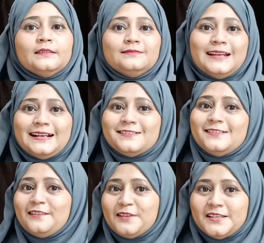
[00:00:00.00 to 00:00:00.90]
That's
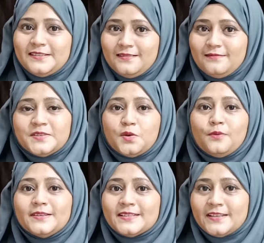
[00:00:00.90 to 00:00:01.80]
the reason.
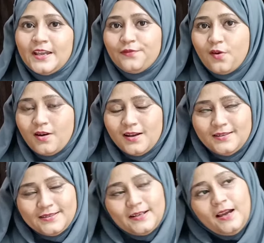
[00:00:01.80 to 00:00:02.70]
So stay
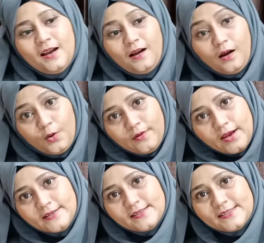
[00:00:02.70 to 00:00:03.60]
focused,
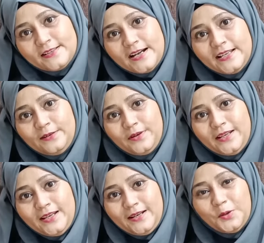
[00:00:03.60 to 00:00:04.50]
create a steady routine